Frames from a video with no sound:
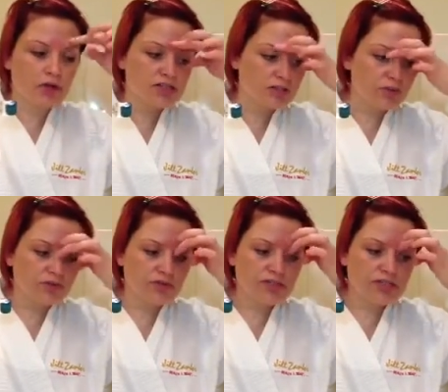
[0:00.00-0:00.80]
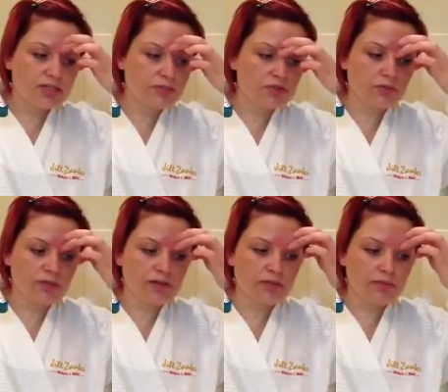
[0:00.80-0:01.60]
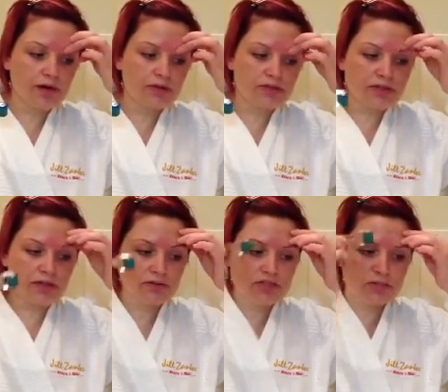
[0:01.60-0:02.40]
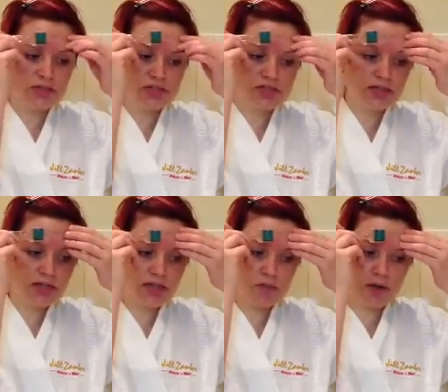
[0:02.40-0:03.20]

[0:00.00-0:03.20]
So we've treated in between the brows now, so we're just going to keep